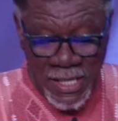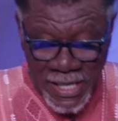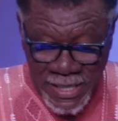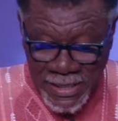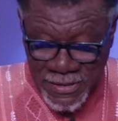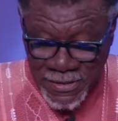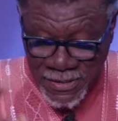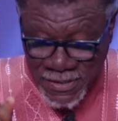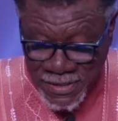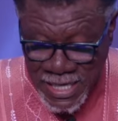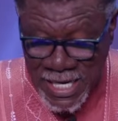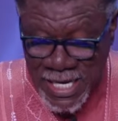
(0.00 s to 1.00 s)
it is
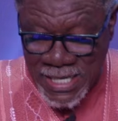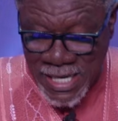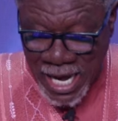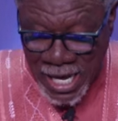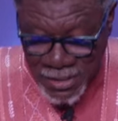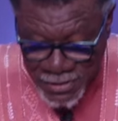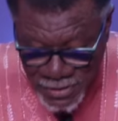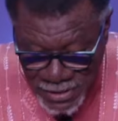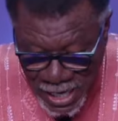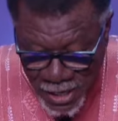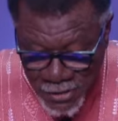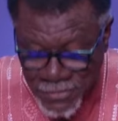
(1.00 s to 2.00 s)
seeing
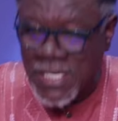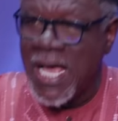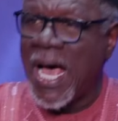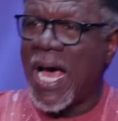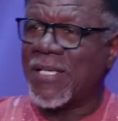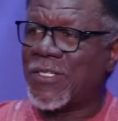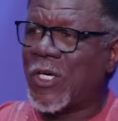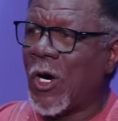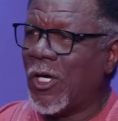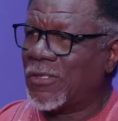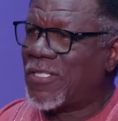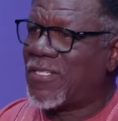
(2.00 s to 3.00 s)
ourselves as
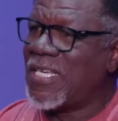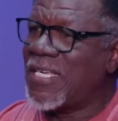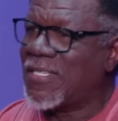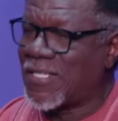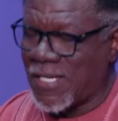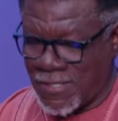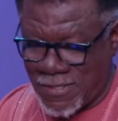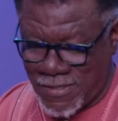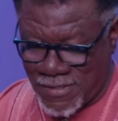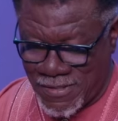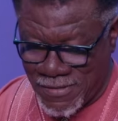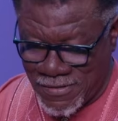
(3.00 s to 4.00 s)
God sees
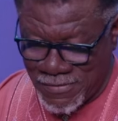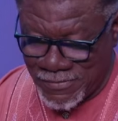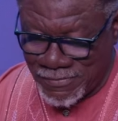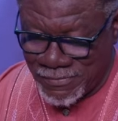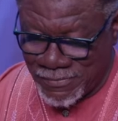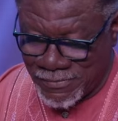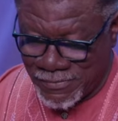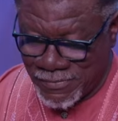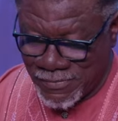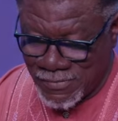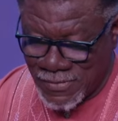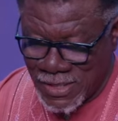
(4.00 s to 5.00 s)
us.
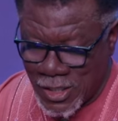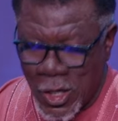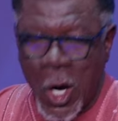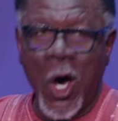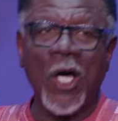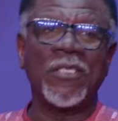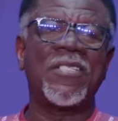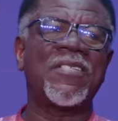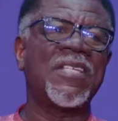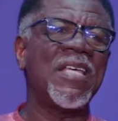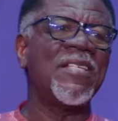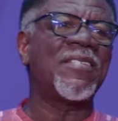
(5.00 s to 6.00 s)
God
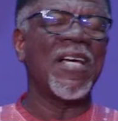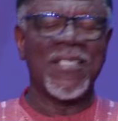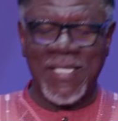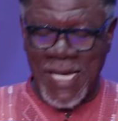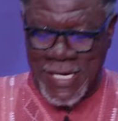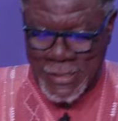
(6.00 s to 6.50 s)
sees us in